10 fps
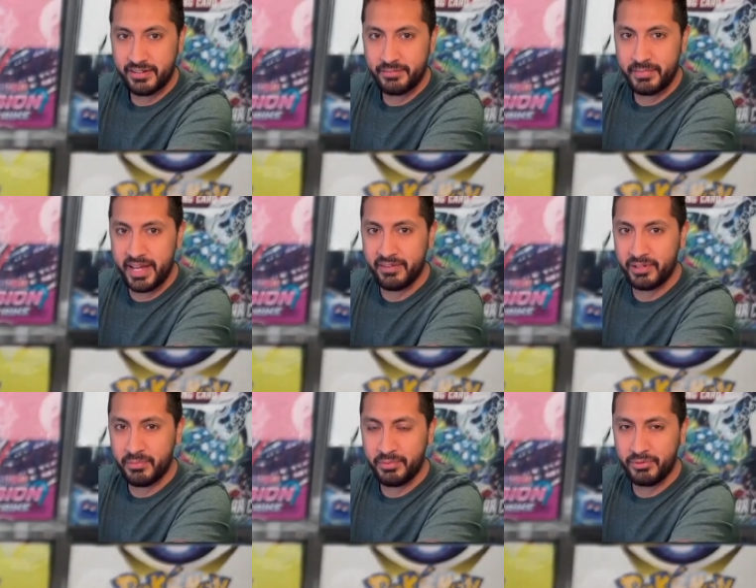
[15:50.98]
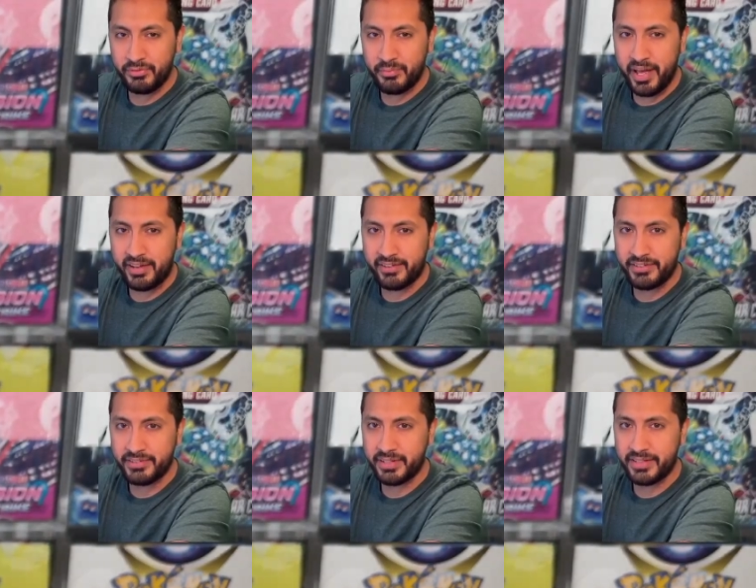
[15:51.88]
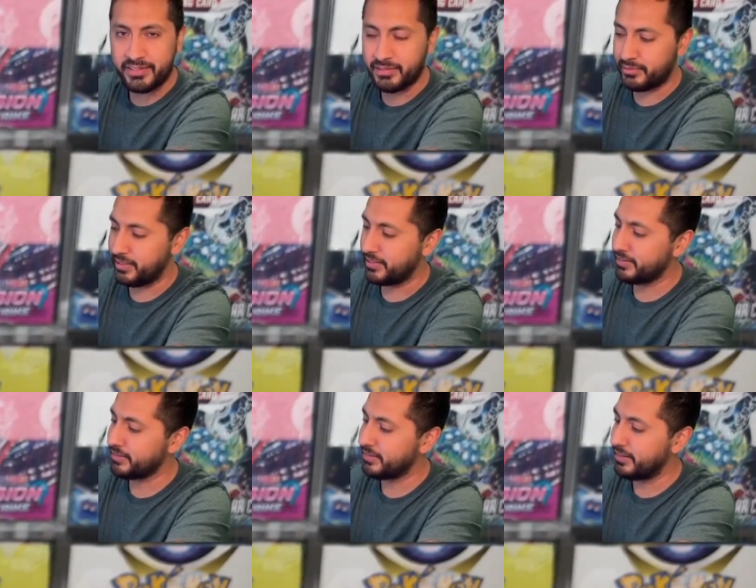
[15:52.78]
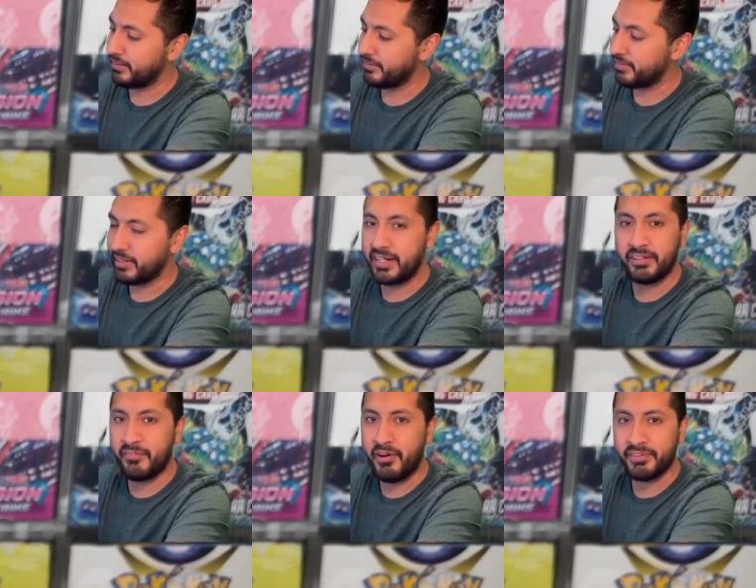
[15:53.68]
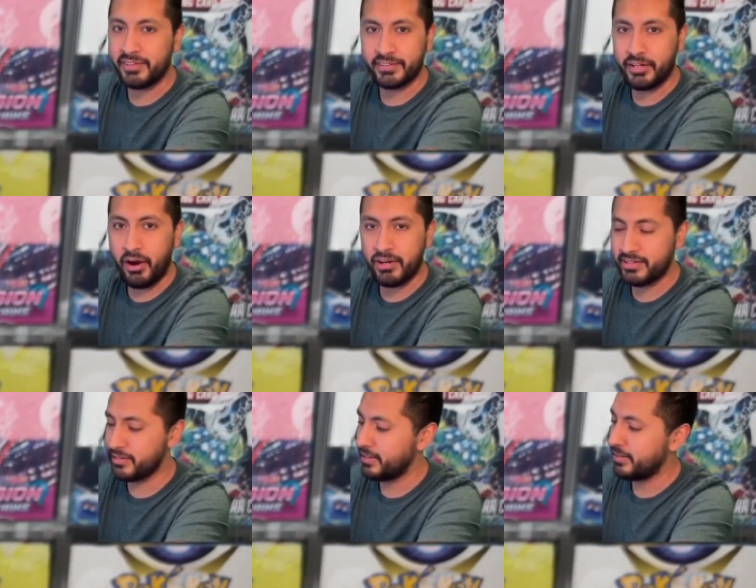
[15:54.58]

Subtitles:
Man, what a beautiful pattern too. That's so neat. I love all these cards.